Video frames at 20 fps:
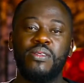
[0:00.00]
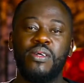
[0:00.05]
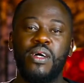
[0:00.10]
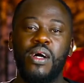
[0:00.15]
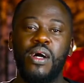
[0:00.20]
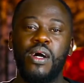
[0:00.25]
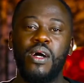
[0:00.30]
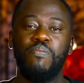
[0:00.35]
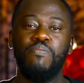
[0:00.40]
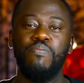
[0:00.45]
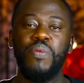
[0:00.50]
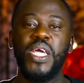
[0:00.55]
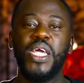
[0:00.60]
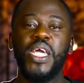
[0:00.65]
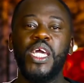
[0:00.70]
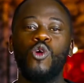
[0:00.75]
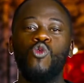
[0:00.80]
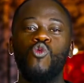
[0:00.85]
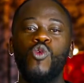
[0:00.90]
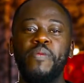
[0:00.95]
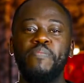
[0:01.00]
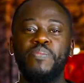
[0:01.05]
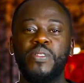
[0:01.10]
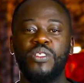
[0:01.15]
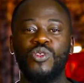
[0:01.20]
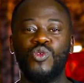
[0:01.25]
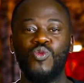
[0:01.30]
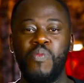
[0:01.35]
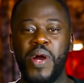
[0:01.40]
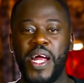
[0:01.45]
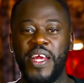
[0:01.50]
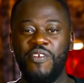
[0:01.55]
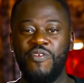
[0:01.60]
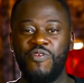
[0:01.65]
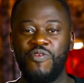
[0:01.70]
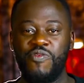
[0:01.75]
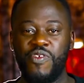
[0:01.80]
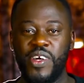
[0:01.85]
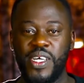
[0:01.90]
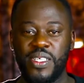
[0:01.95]
uh, being equipped to
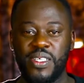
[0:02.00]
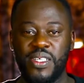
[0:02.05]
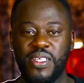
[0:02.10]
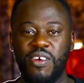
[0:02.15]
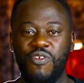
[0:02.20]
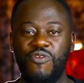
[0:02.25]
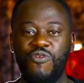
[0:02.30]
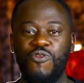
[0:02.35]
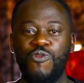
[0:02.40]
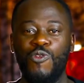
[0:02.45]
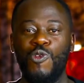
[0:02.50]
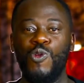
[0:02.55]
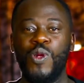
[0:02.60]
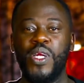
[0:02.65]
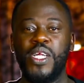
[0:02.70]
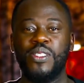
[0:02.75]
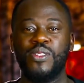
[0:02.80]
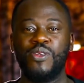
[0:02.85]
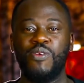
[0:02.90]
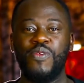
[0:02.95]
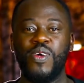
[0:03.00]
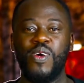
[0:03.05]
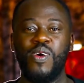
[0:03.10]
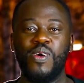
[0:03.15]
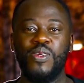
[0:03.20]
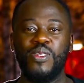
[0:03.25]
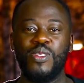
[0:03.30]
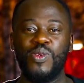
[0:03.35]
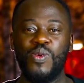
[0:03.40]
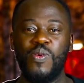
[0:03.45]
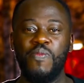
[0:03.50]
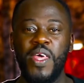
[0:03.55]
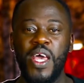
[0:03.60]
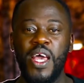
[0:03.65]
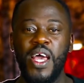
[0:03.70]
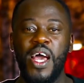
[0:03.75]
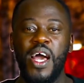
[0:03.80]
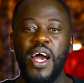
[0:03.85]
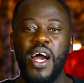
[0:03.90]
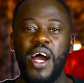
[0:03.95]
manifest the fullness of God. So,
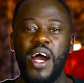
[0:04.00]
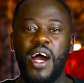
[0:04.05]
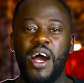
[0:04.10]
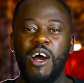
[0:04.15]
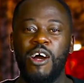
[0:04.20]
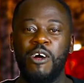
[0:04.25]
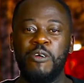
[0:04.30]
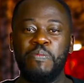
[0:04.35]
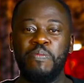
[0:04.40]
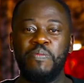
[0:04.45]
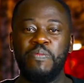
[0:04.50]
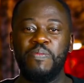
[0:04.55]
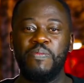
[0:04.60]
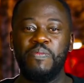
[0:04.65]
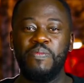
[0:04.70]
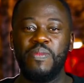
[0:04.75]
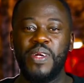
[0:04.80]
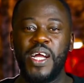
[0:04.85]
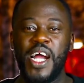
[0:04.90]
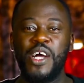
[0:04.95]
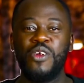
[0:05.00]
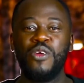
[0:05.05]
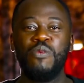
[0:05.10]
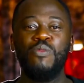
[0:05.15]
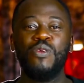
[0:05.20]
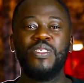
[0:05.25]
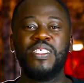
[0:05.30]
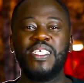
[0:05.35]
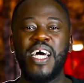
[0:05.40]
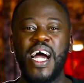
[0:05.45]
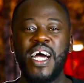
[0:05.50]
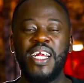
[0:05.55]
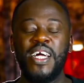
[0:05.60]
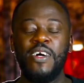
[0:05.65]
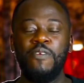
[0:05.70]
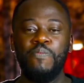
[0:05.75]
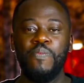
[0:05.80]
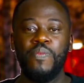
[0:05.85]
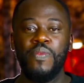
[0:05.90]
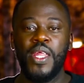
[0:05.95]
um, karibu
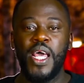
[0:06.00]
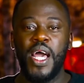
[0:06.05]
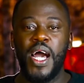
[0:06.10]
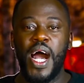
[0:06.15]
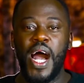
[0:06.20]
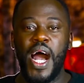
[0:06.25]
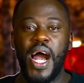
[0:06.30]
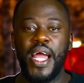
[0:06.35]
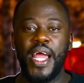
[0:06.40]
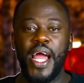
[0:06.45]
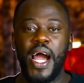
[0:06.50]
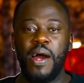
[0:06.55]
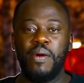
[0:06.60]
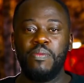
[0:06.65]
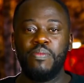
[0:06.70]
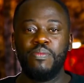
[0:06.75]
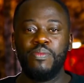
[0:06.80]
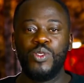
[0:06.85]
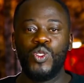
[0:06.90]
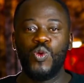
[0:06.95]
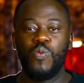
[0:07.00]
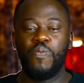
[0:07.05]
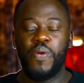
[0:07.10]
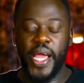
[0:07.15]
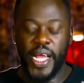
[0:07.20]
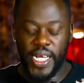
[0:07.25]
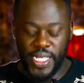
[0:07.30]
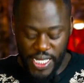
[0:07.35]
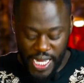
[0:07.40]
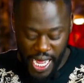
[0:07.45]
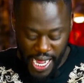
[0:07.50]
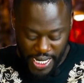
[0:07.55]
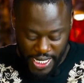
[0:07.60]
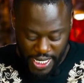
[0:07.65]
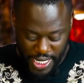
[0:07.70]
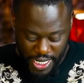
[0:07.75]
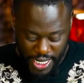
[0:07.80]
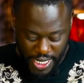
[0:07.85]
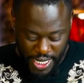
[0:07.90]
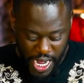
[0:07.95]
sana. I am super
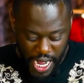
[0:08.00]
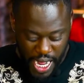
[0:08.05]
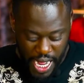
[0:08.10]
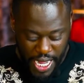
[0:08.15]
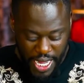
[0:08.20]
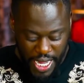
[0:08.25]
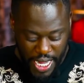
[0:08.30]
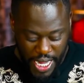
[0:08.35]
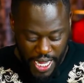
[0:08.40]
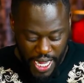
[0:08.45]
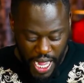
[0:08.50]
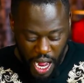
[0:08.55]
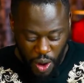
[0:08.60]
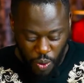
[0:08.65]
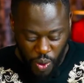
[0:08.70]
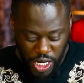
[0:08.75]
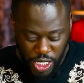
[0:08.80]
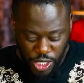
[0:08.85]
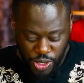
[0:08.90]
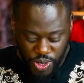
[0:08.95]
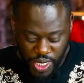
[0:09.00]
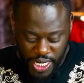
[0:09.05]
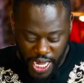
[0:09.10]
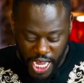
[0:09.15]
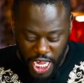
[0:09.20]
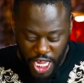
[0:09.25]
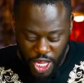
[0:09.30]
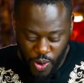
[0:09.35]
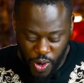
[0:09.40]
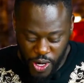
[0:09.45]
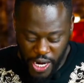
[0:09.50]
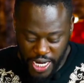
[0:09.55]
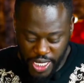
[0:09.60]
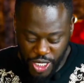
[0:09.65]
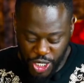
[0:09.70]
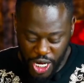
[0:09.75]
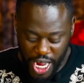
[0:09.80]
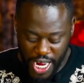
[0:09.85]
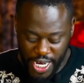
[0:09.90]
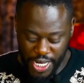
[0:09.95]
excited. I, I want to take you on a
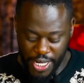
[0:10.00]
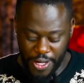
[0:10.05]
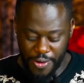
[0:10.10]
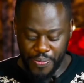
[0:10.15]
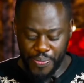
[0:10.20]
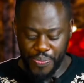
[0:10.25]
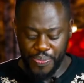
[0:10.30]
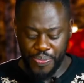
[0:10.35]
journey